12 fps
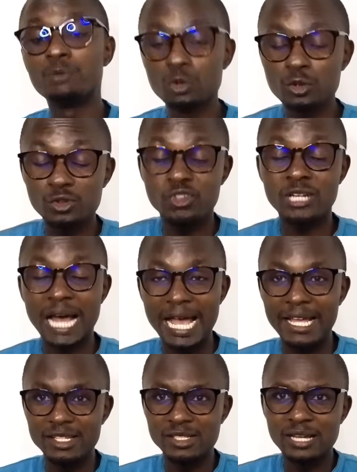Ruto's
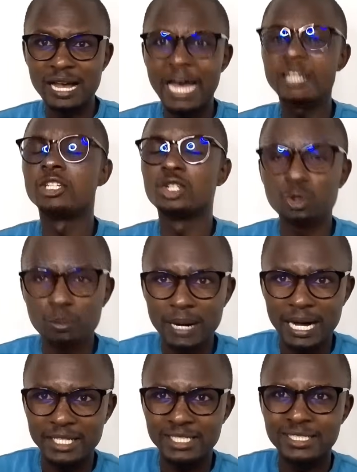lies are too
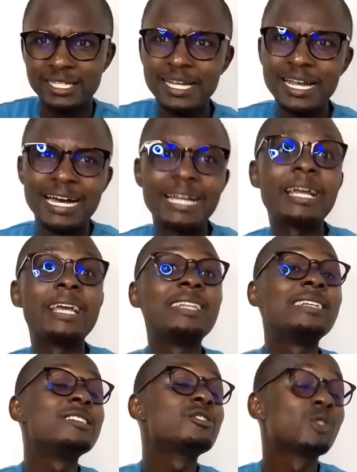much. And again,
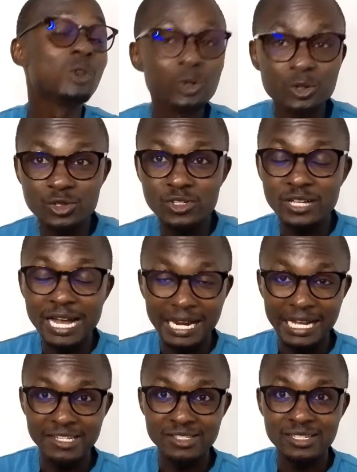his close
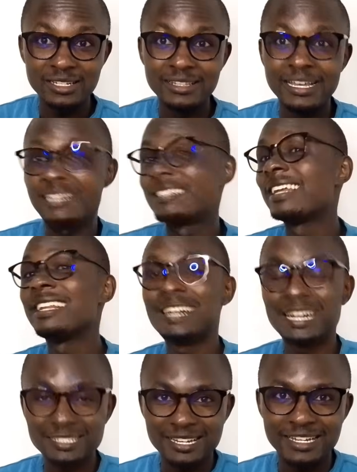allies, they are telling
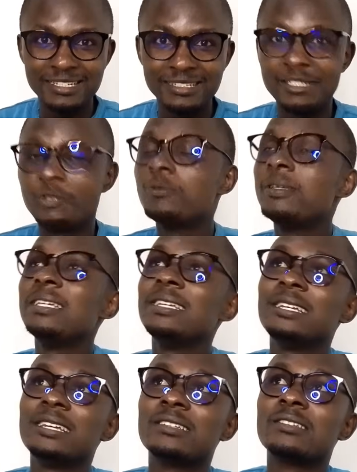us that
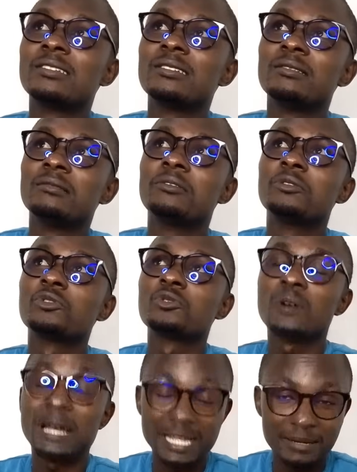we as those
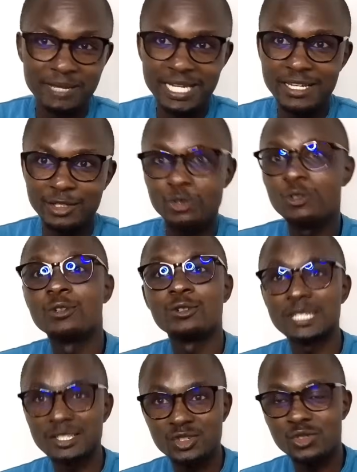who are in media should
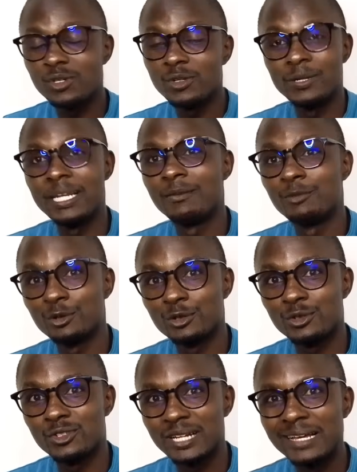not destroy William
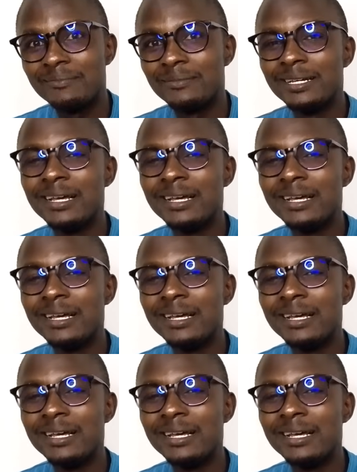Ruto's name.